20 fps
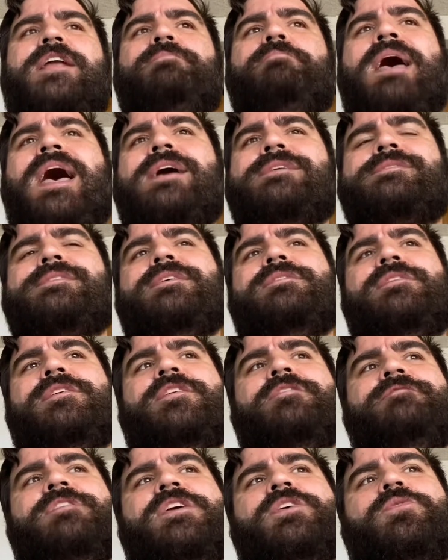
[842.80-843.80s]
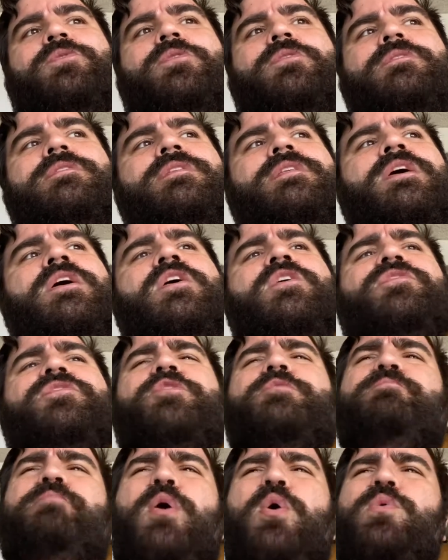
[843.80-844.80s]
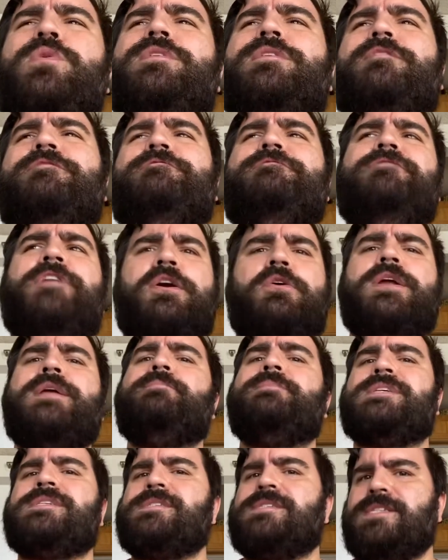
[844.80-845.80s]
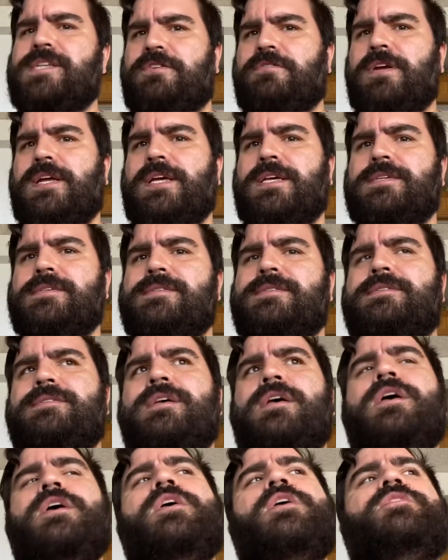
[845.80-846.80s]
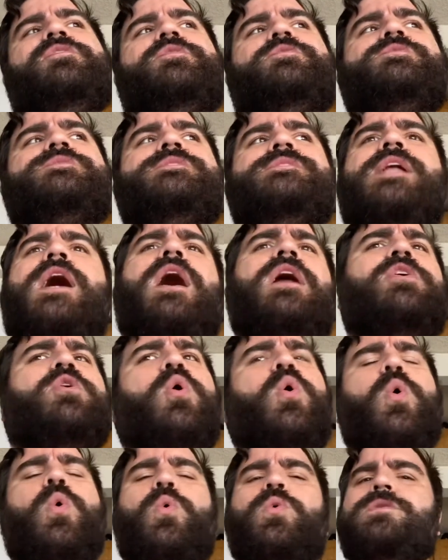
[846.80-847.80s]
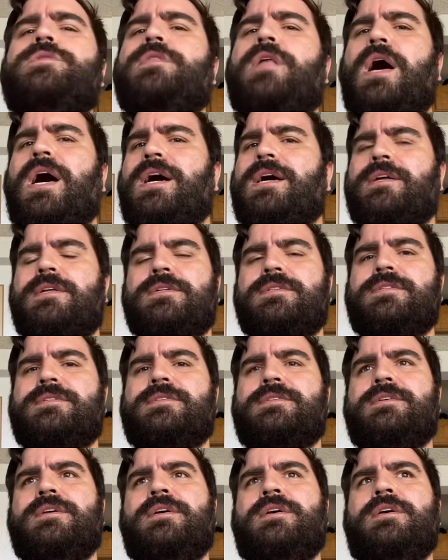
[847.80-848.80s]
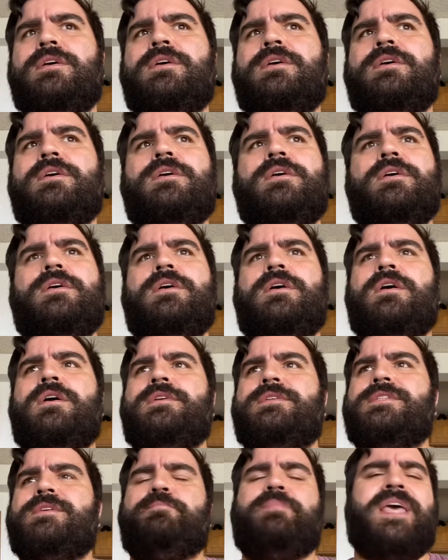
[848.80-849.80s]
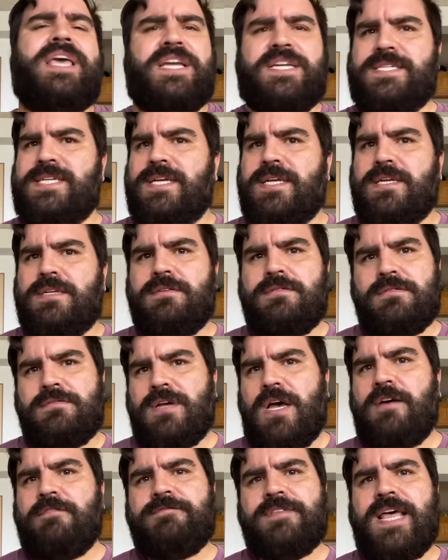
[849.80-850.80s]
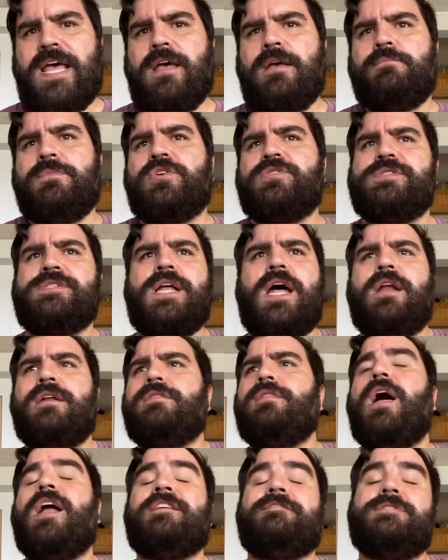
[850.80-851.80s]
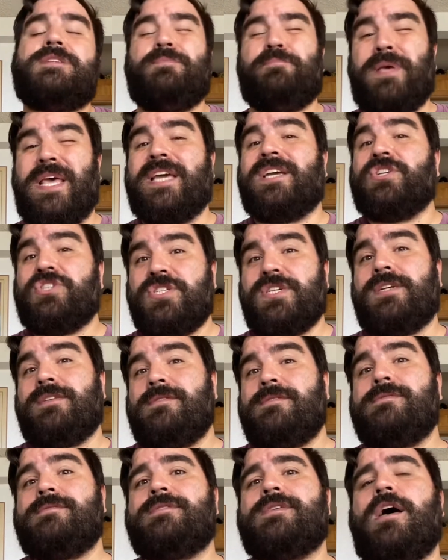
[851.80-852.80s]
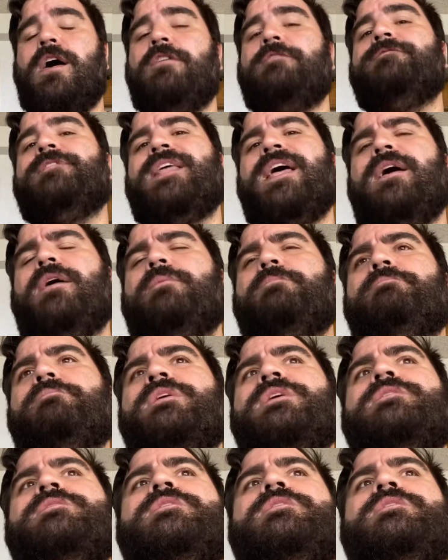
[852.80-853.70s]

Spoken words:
masculine of the earth, they're both very mysterious. There's not a whole lot depicted of them. There's not a lot of depictions of them.